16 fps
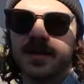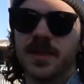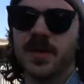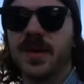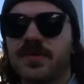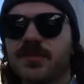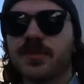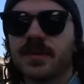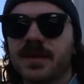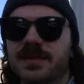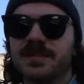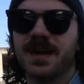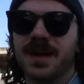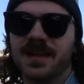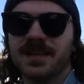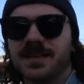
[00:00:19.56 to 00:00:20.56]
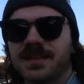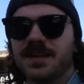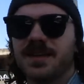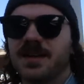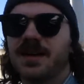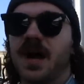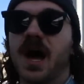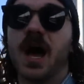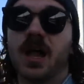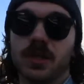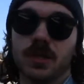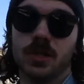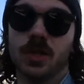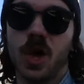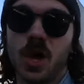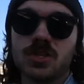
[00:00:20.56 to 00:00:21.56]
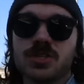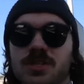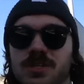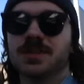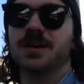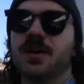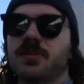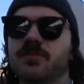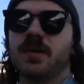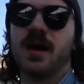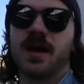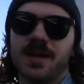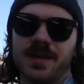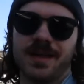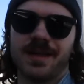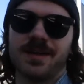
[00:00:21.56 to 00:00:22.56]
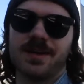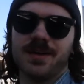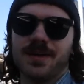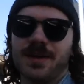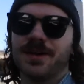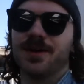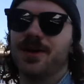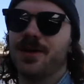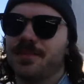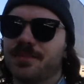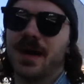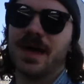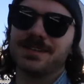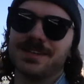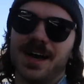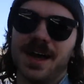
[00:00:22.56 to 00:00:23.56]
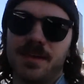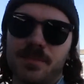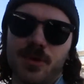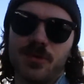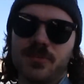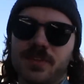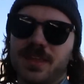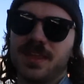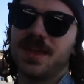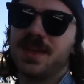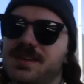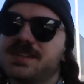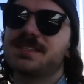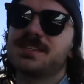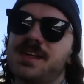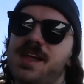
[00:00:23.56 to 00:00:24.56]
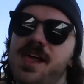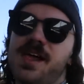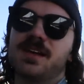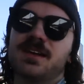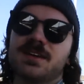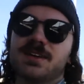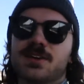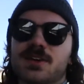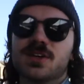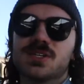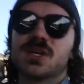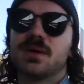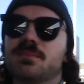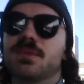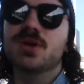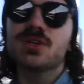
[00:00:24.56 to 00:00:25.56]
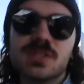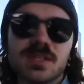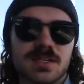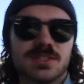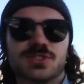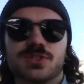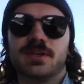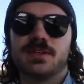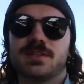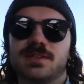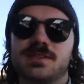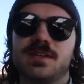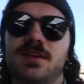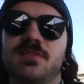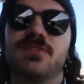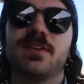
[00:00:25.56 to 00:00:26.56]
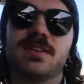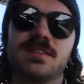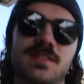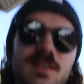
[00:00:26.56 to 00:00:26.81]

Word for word: Now I've already done a lot of marketing in my time over the years, so I'm mostly intrigued to see if there's